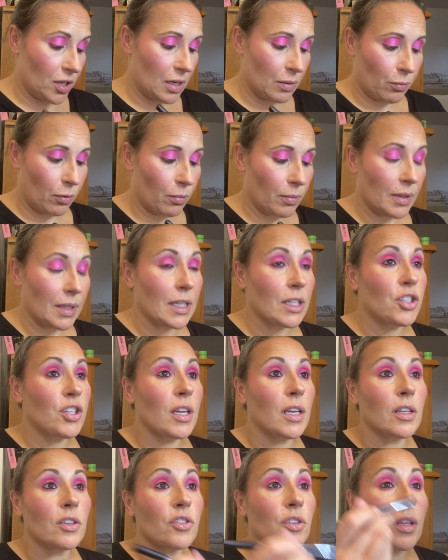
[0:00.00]
It won't really
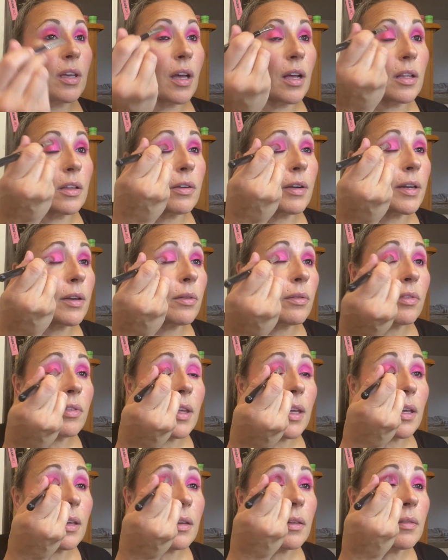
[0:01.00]
change the color, I don't
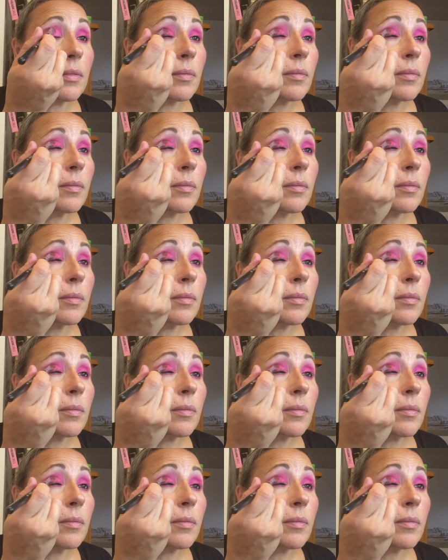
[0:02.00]
think.